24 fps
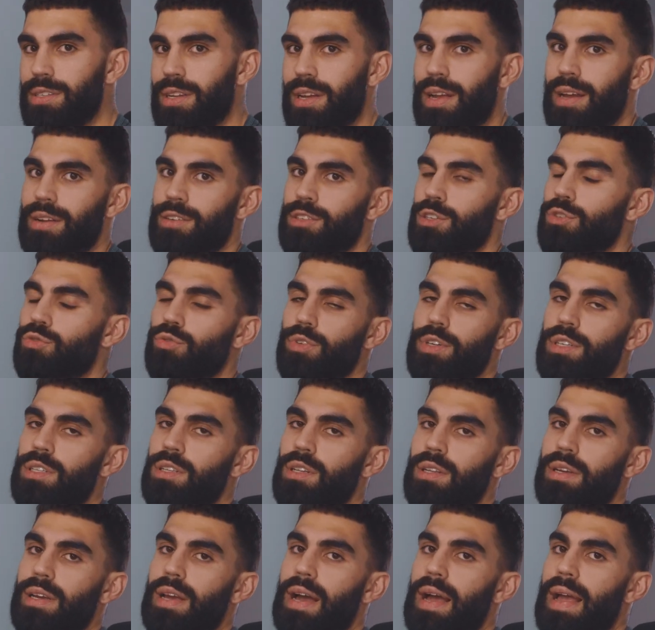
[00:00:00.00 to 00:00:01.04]
Like just
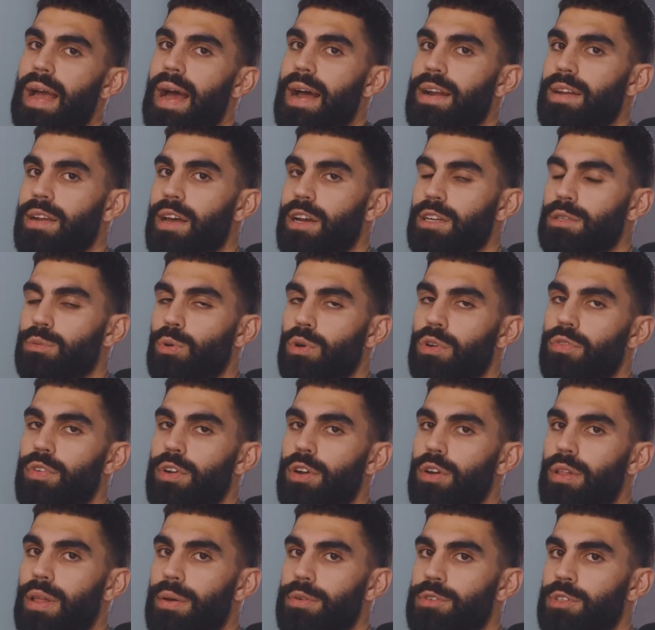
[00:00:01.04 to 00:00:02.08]
recently I had to export a
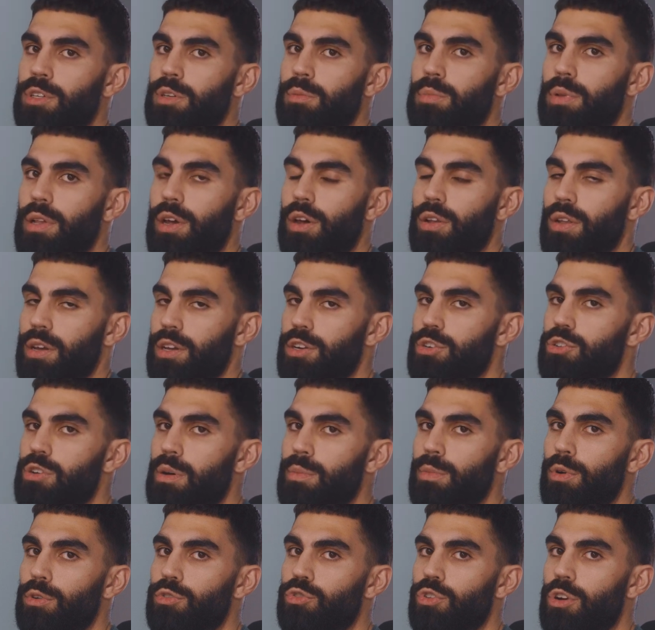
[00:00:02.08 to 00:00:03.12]
video that was gonna play on like a
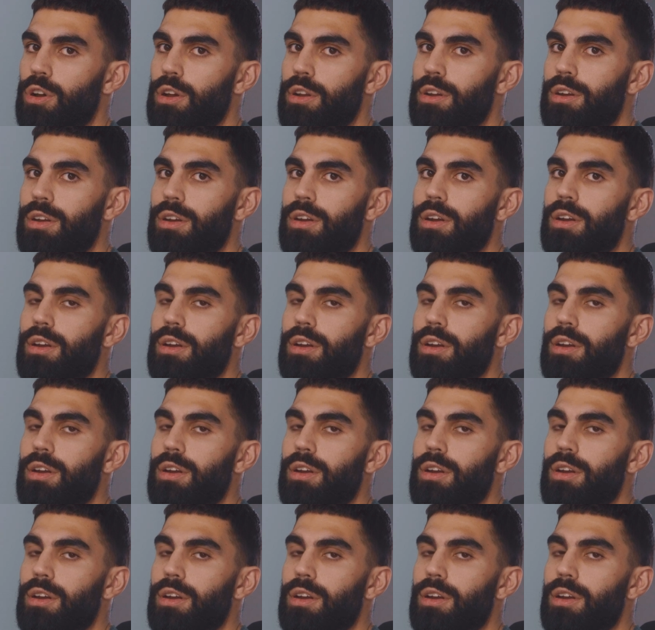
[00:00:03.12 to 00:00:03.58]
Jumbotron,